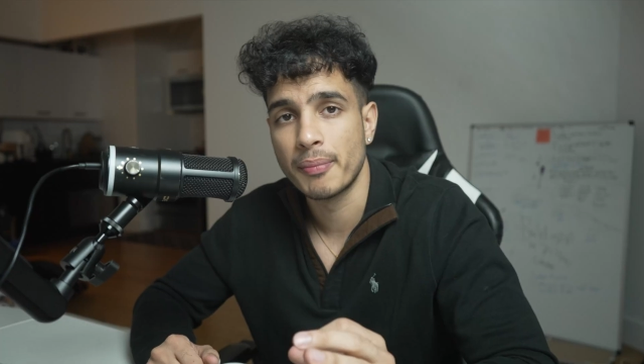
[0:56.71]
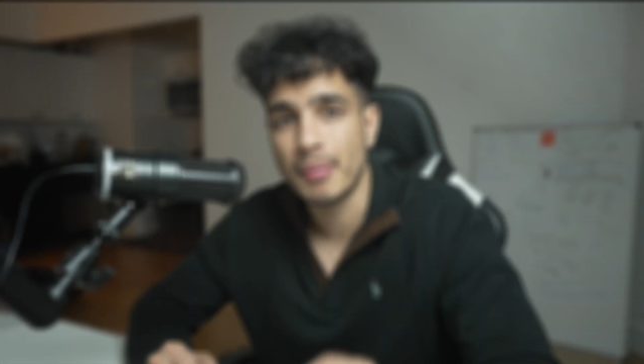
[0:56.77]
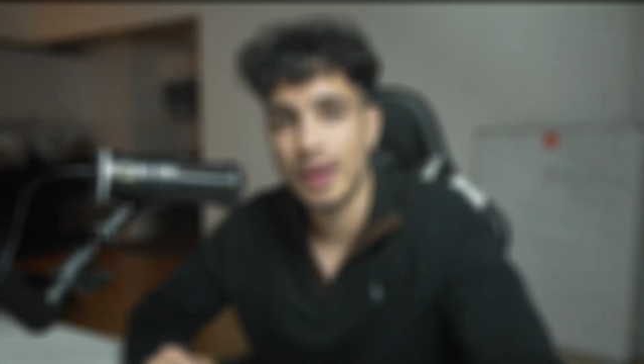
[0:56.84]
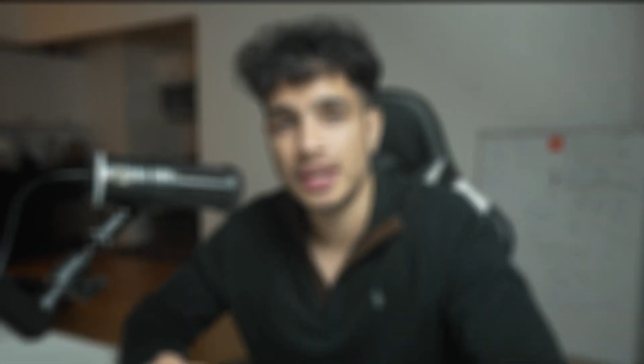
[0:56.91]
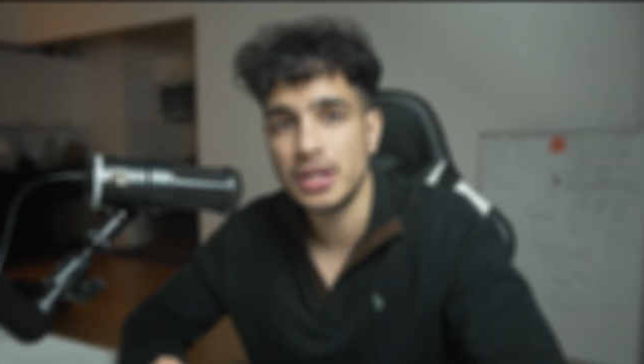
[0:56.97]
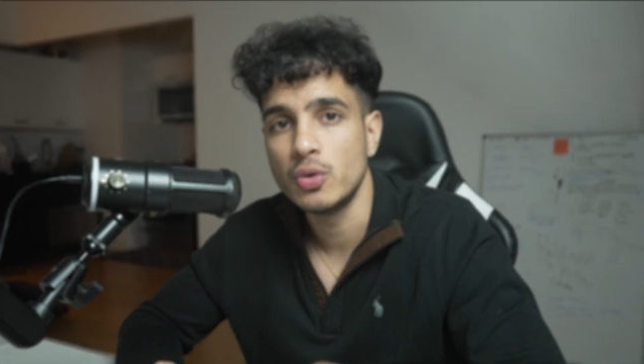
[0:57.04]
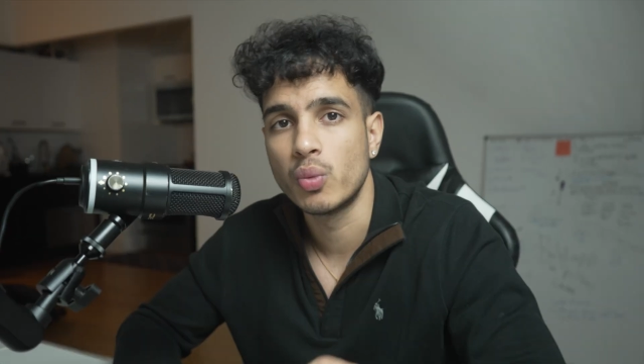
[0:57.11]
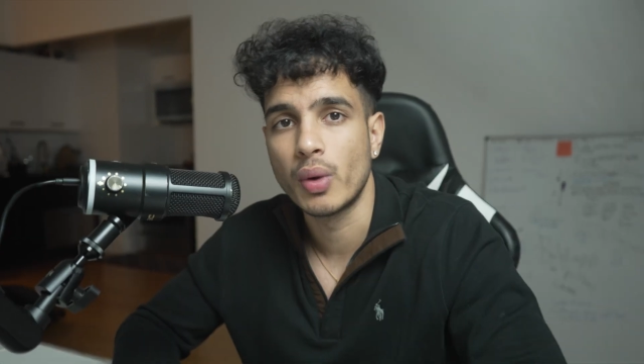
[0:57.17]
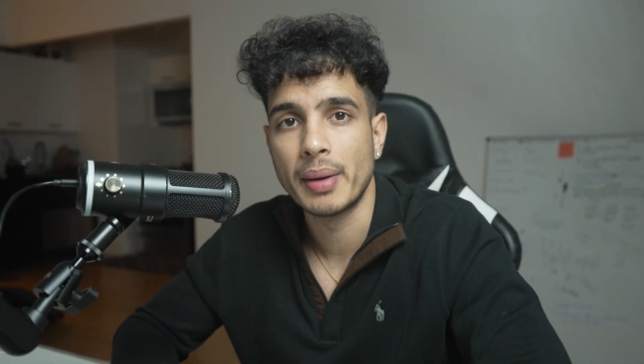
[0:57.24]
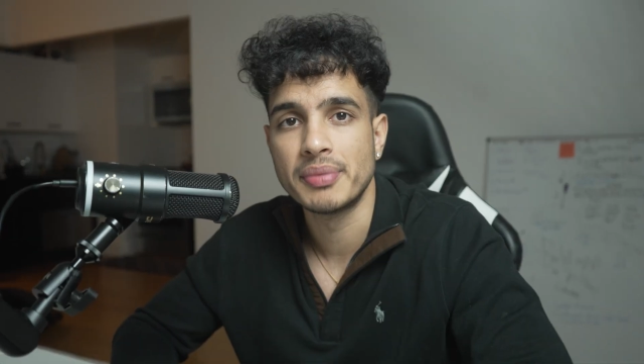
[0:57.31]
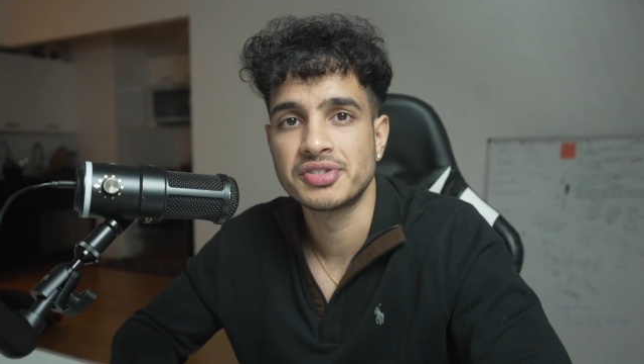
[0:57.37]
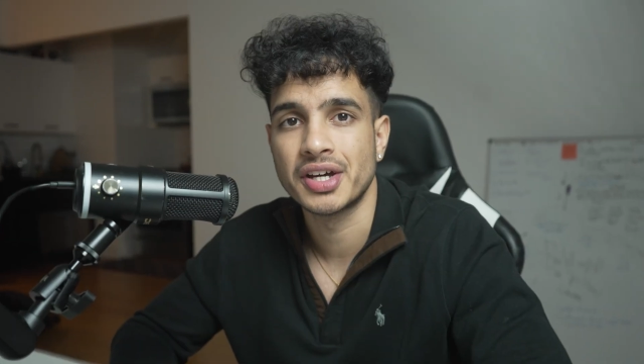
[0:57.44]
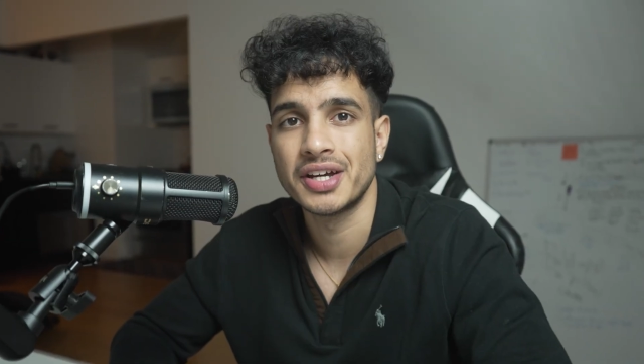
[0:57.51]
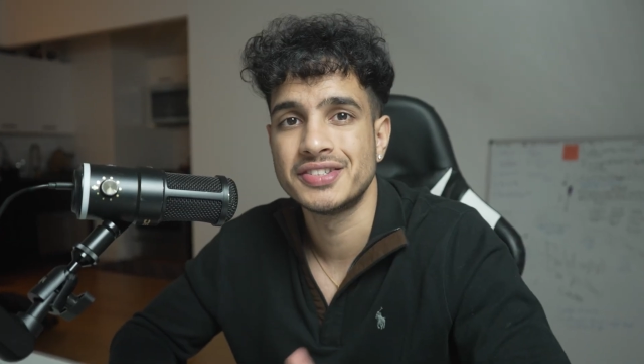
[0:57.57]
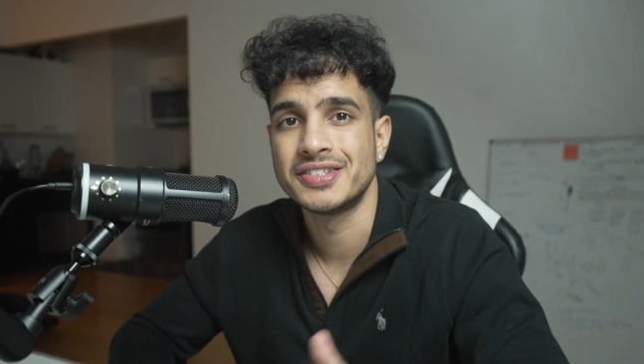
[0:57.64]
the many
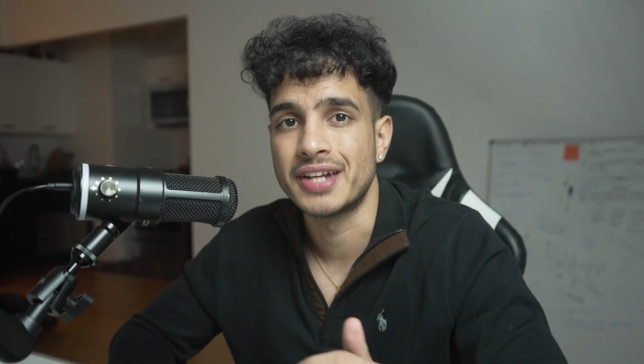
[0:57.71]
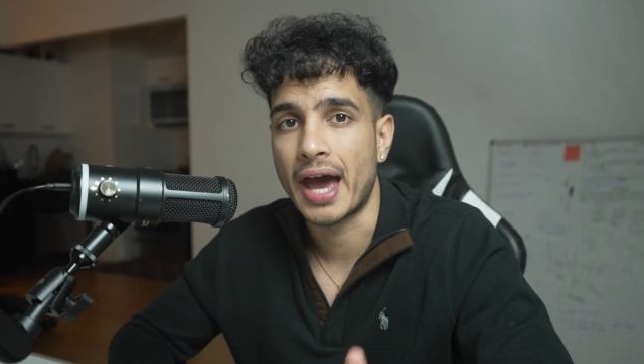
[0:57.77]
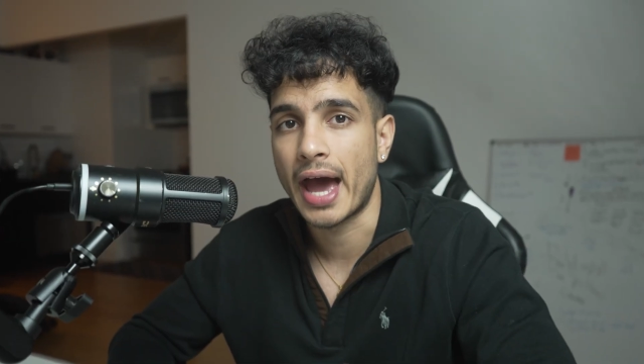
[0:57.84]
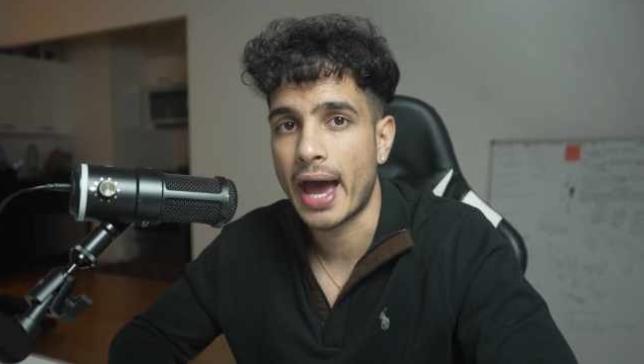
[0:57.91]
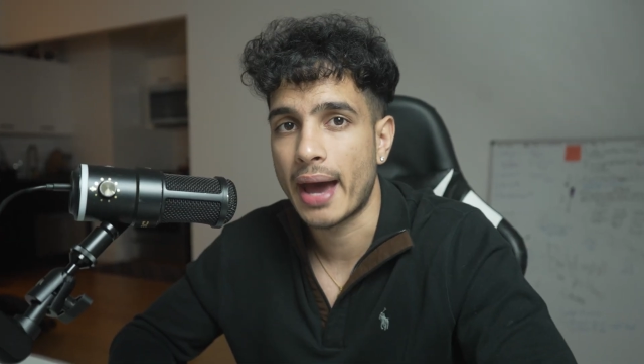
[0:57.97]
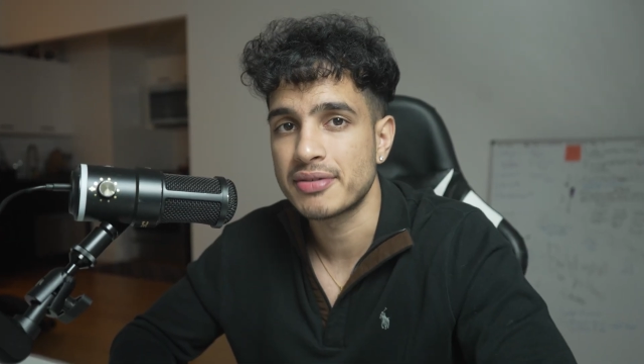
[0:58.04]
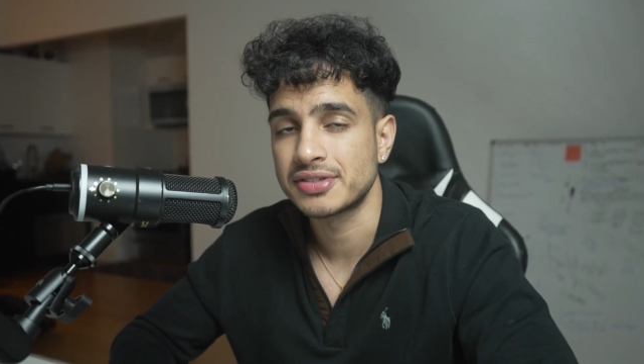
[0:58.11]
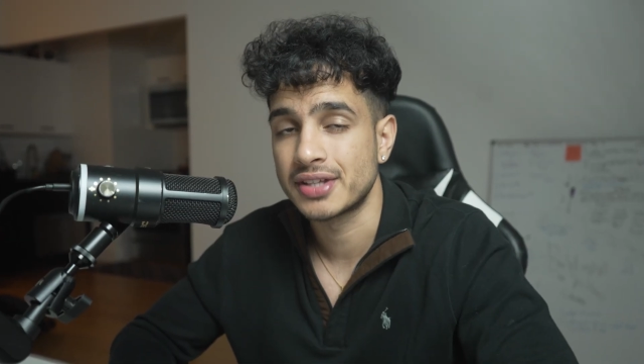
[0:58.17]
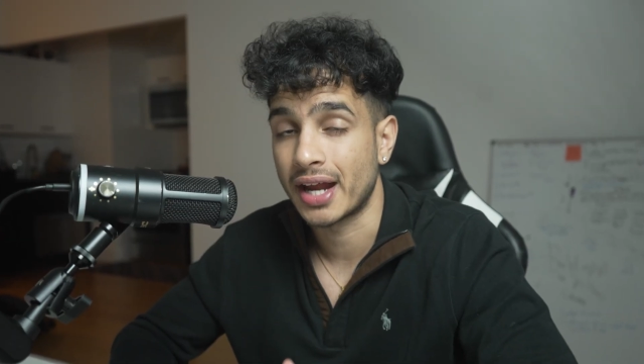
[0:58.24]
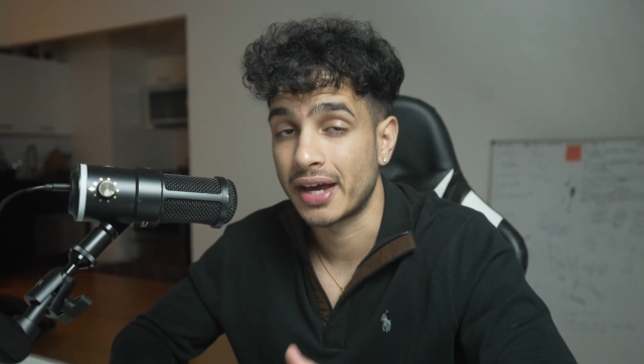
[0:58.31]
websites and apps that